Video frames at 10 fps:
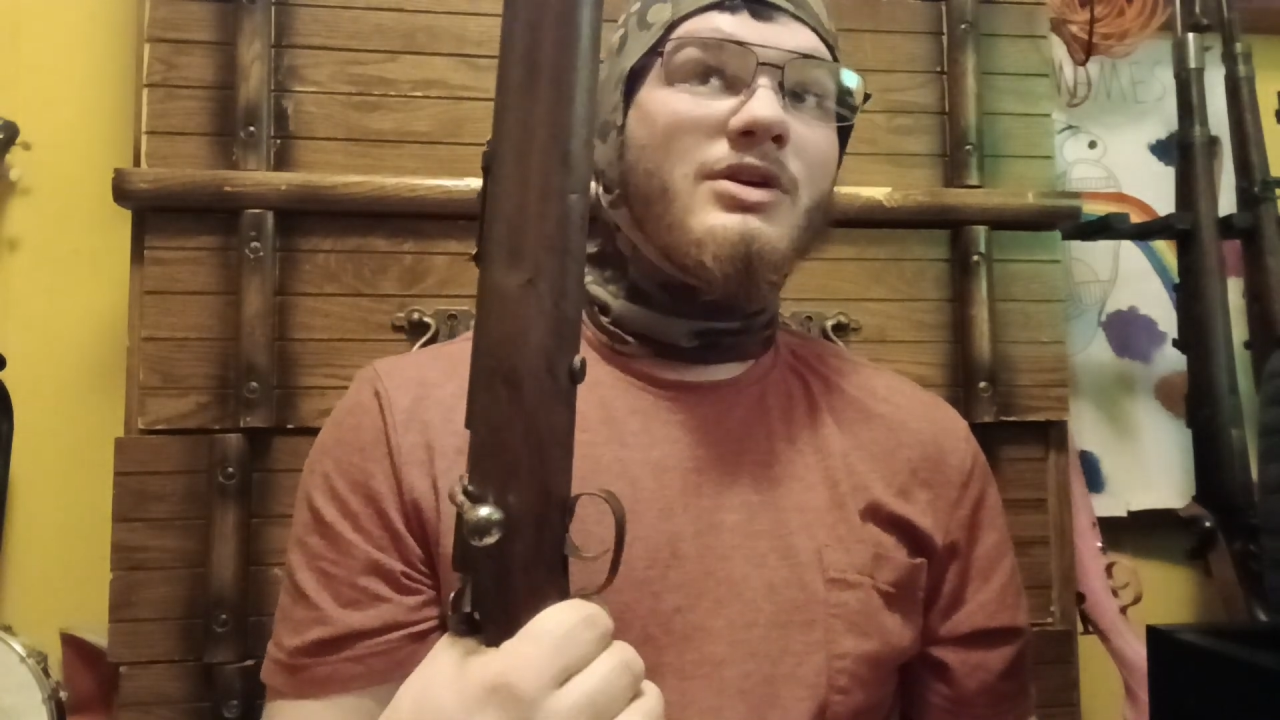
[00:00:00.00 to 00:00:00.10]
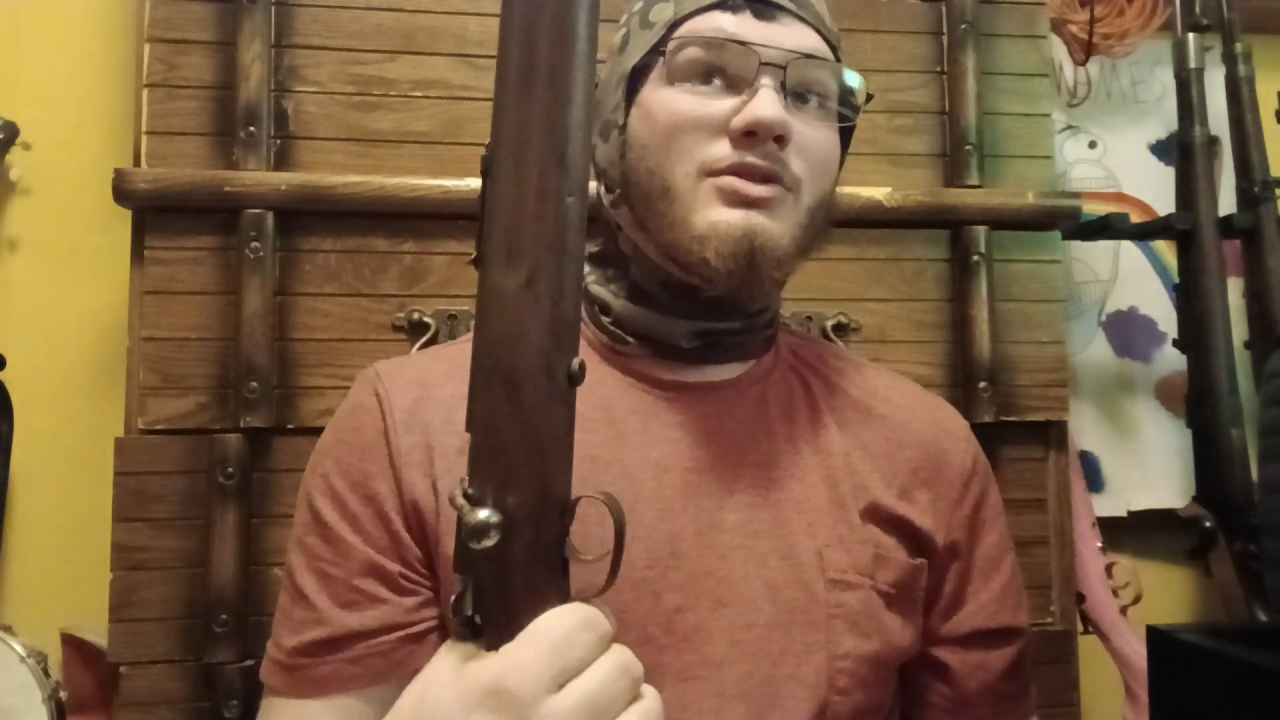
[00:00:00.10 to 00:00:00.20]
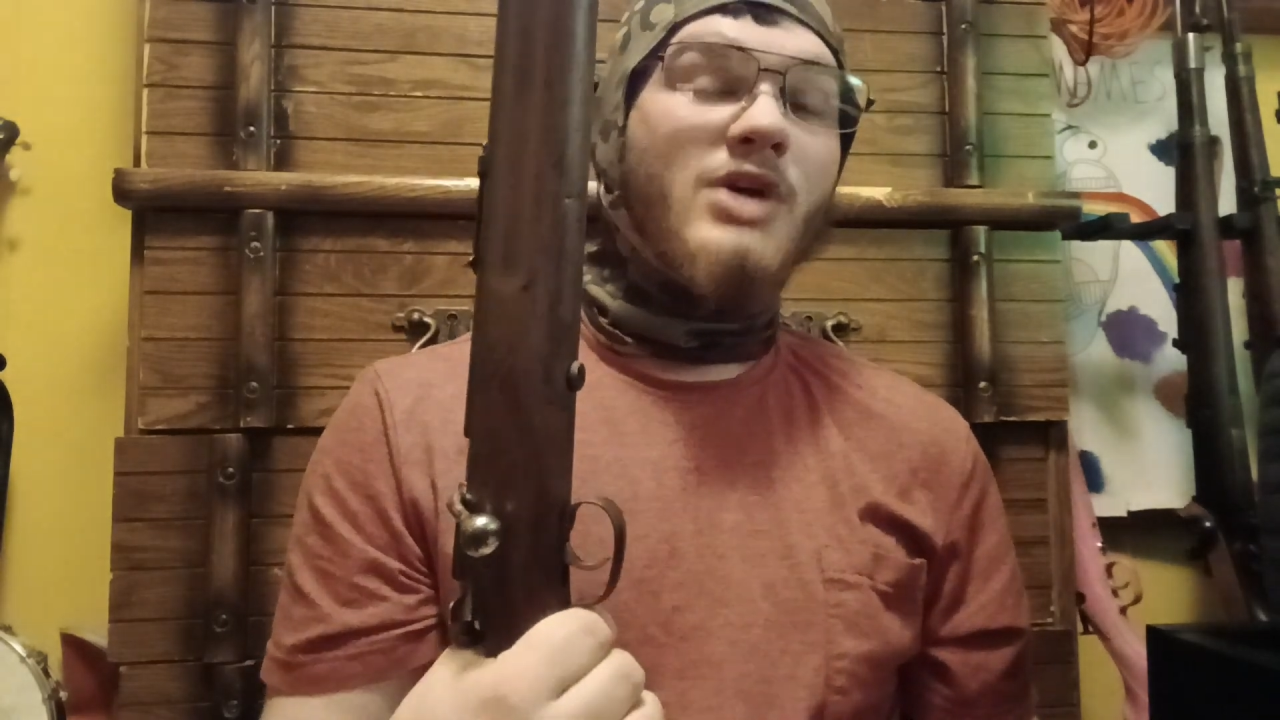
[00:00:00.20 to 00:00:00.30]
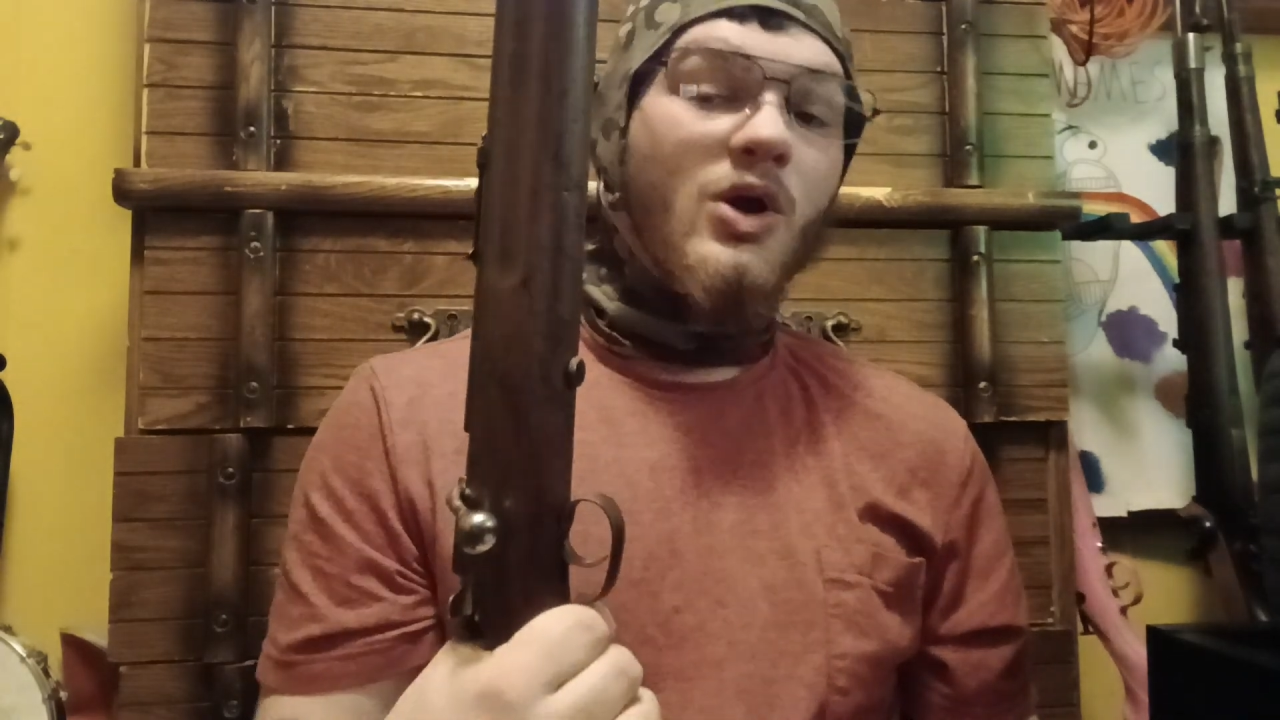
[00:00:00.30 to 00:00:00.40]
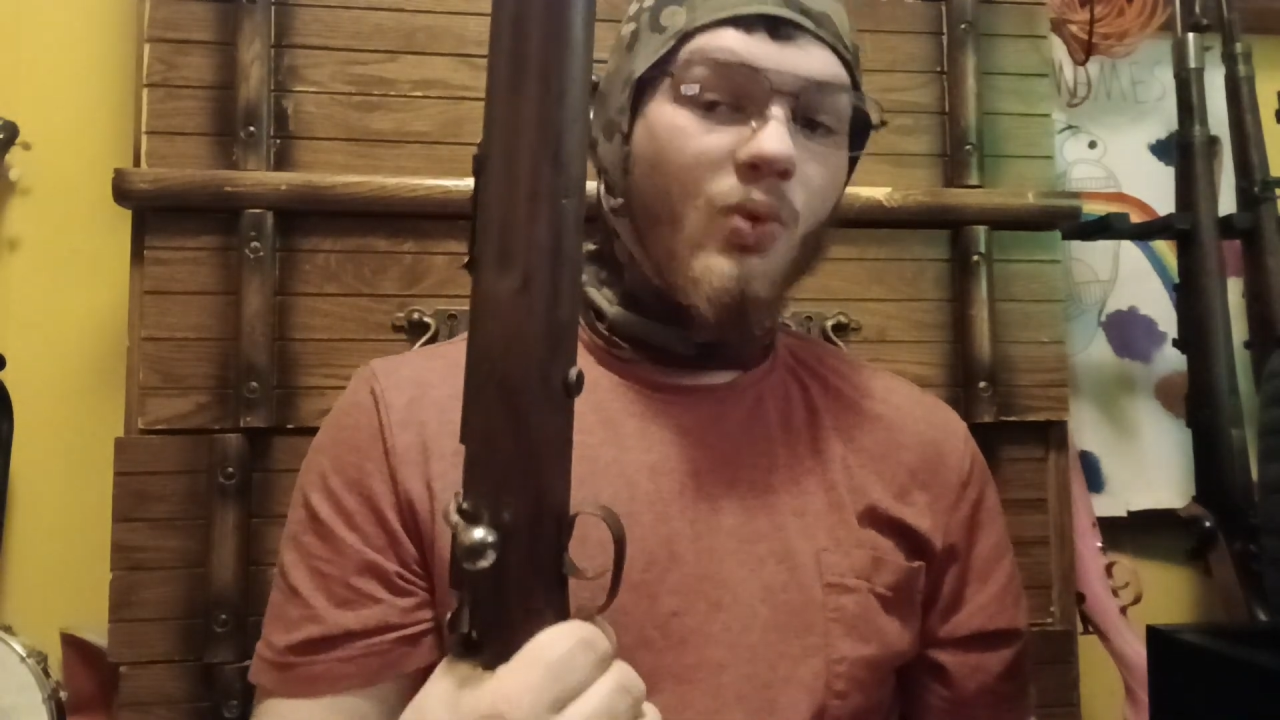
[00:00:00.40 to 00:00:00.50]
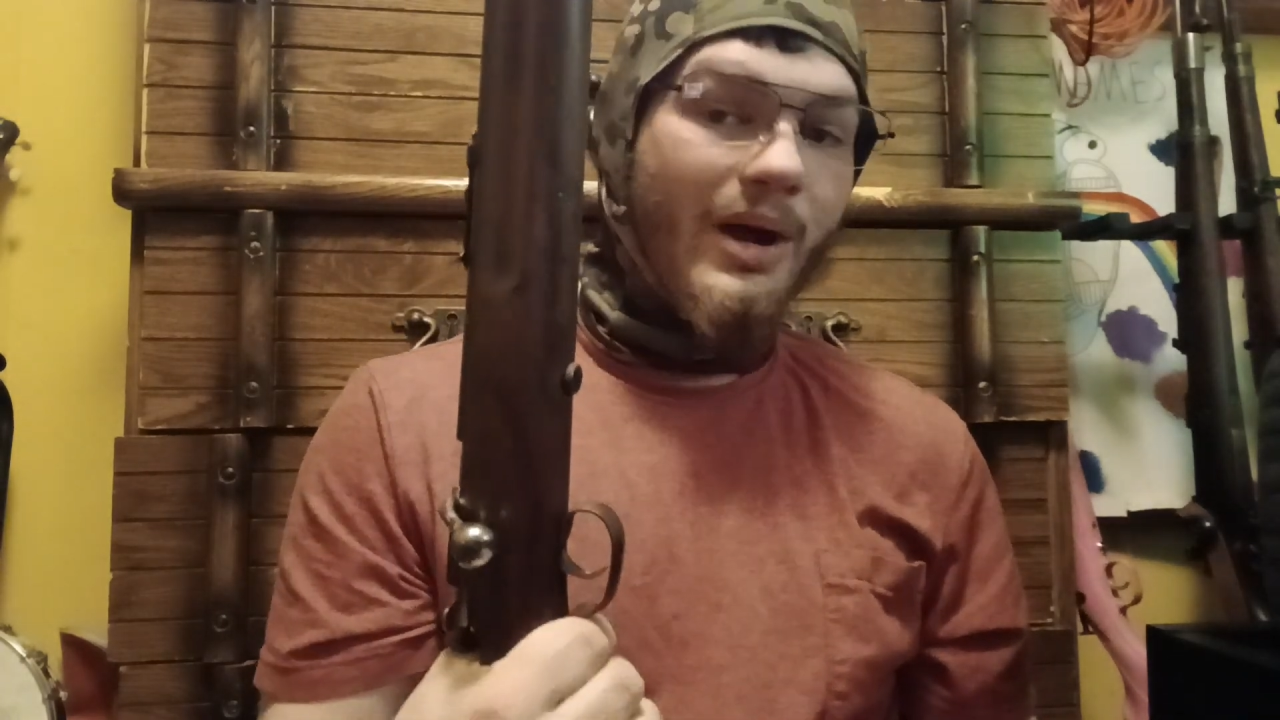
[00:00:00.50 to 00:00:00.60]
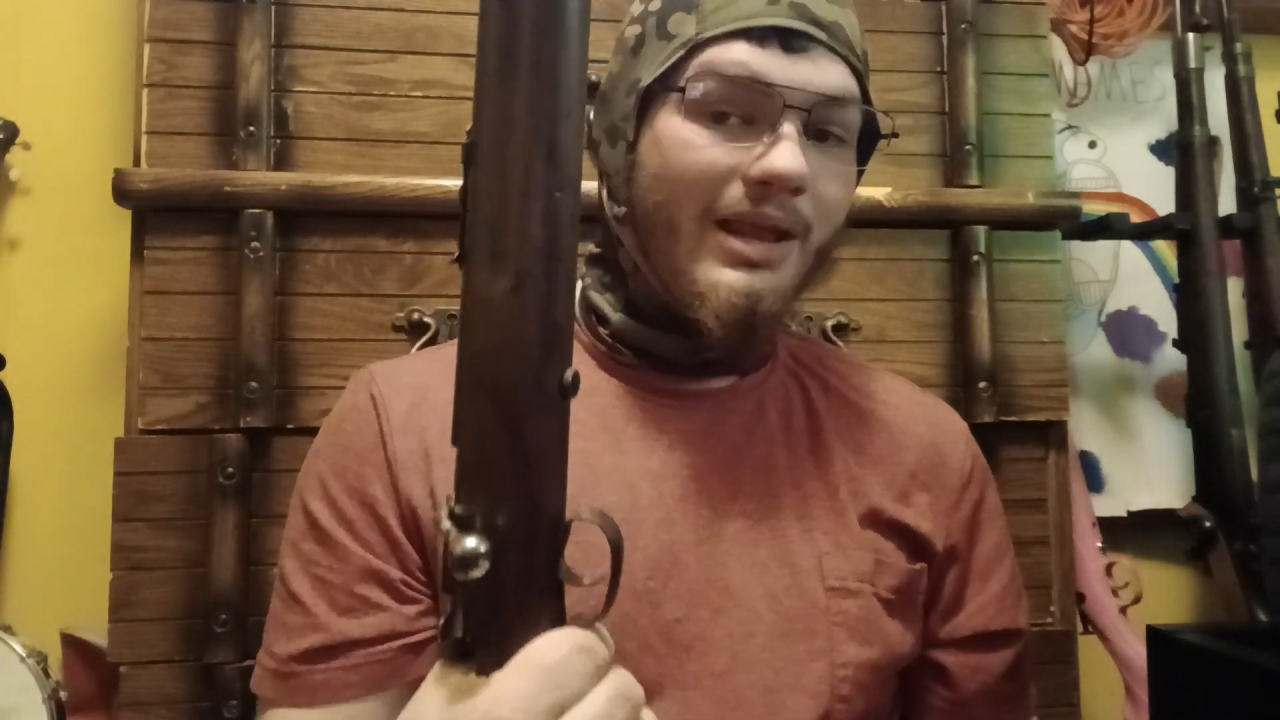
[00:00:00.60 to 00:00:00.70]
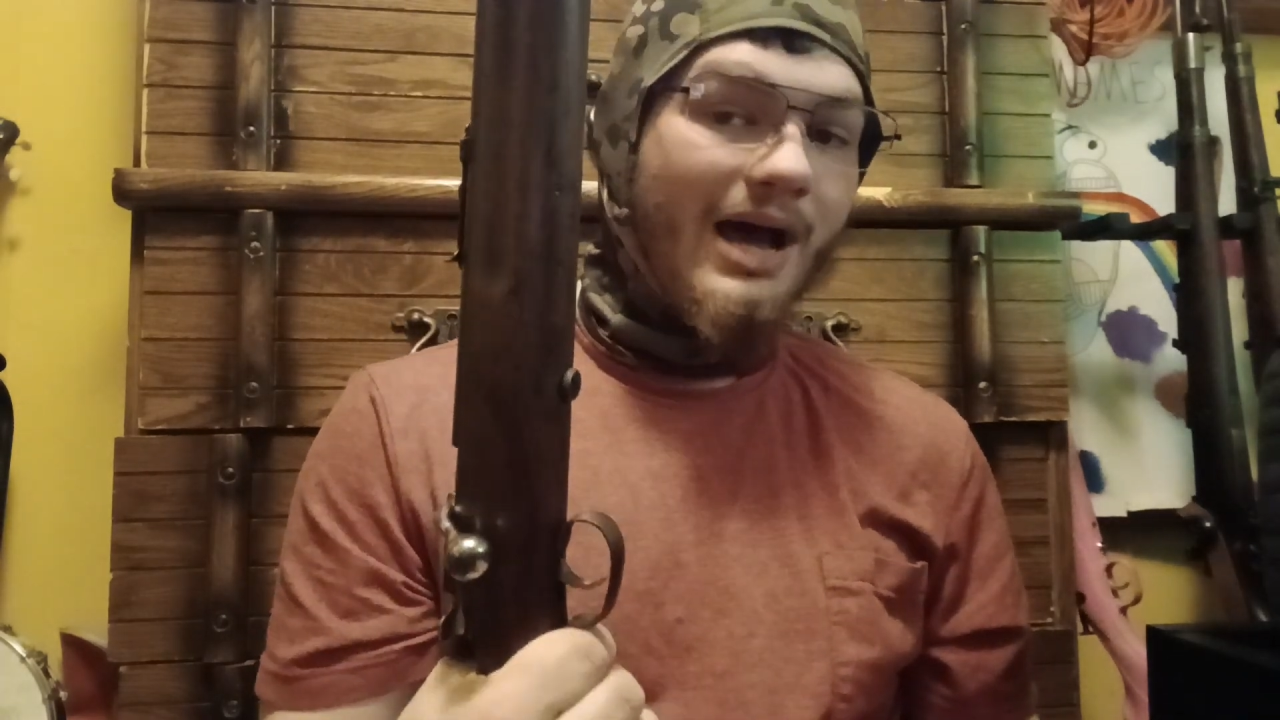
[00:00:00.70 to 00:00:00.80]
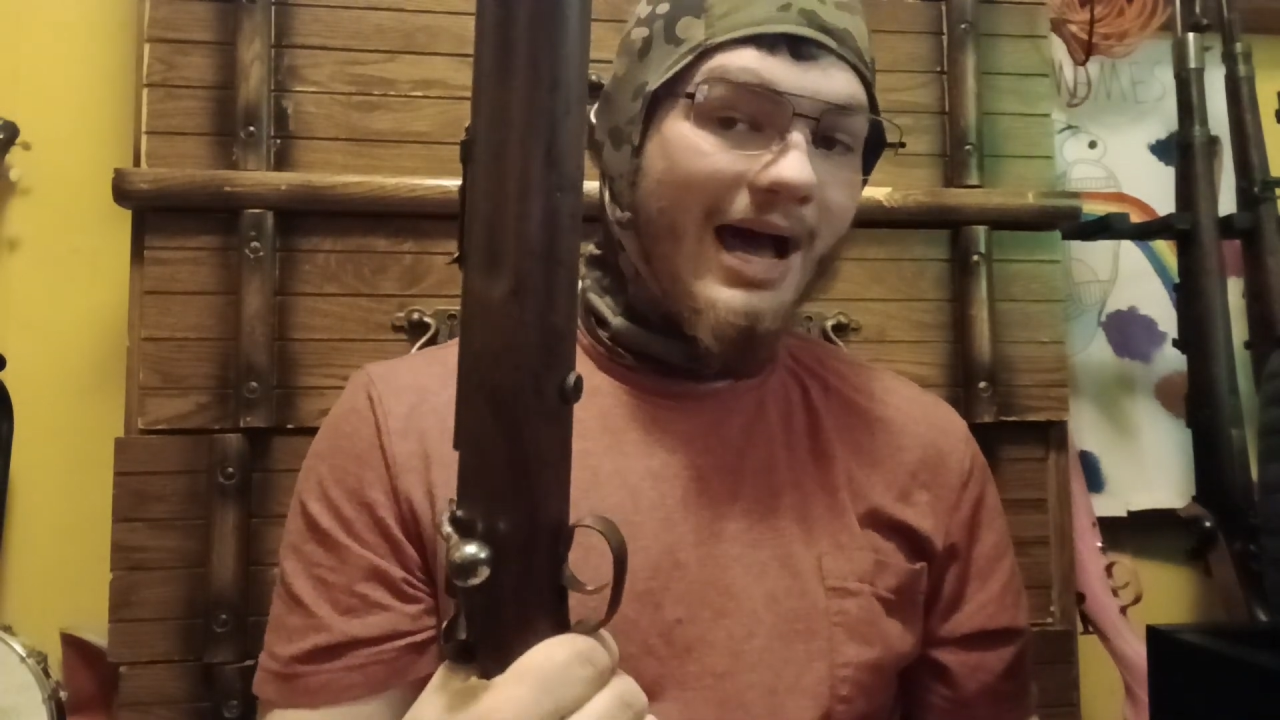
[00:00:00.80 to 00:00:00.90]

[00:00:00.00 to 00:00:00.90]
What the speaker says: used a Guela